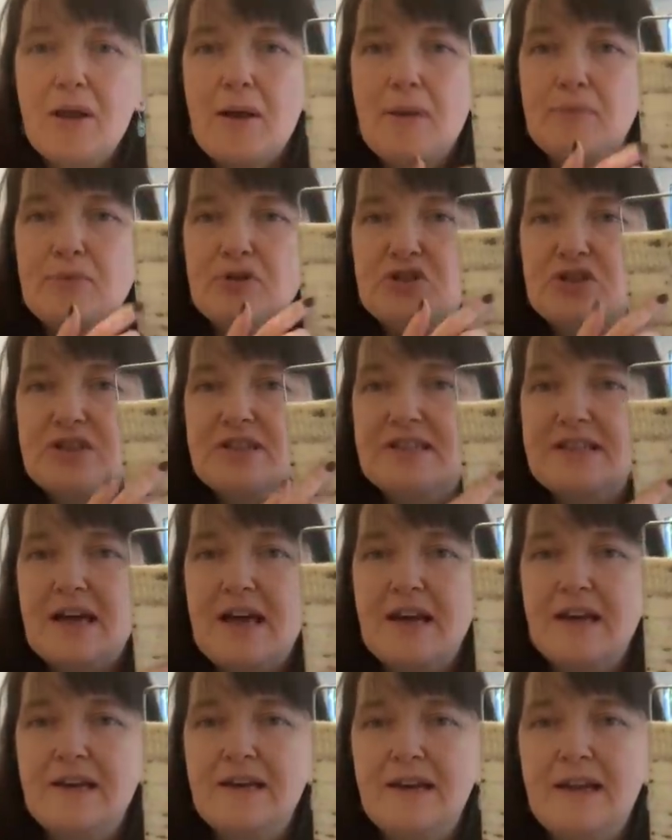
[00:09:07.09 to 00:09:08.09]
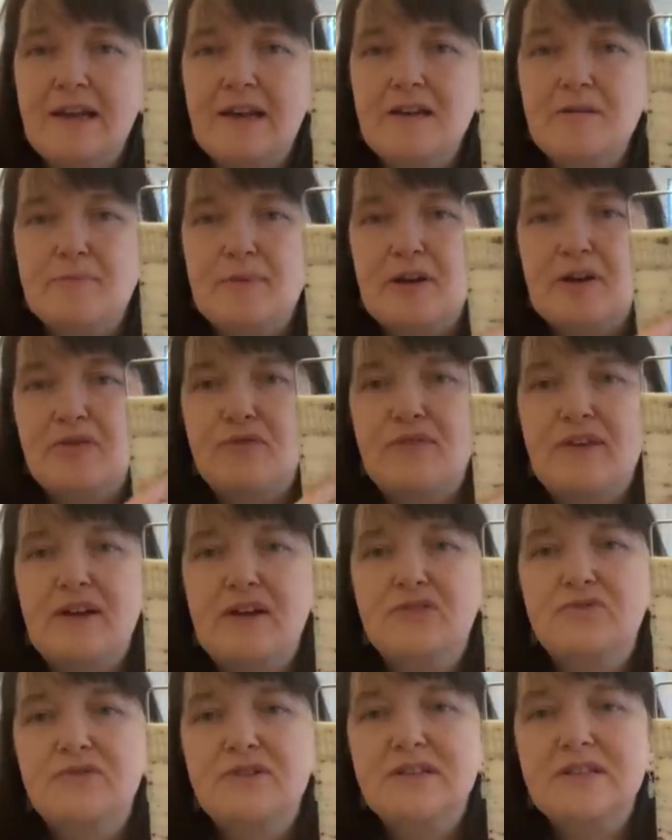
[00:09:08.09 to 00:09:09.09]
But just that little bit of
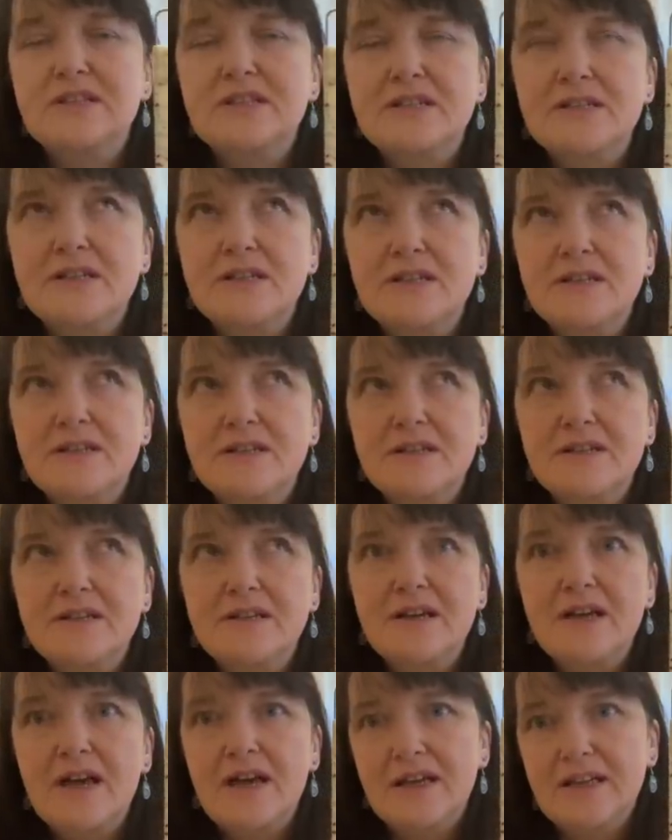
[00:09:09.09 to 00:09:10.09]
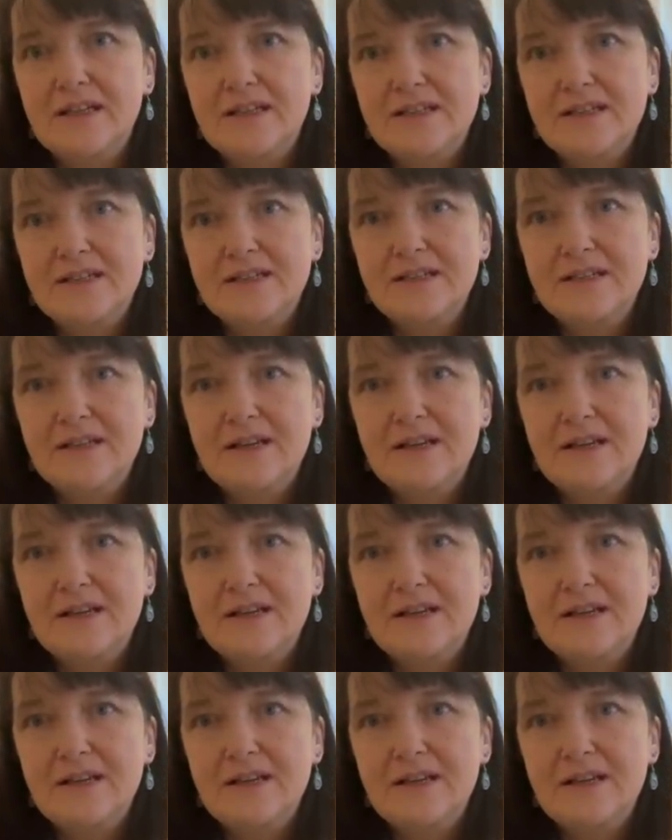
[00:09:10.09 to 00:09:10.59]
interest in it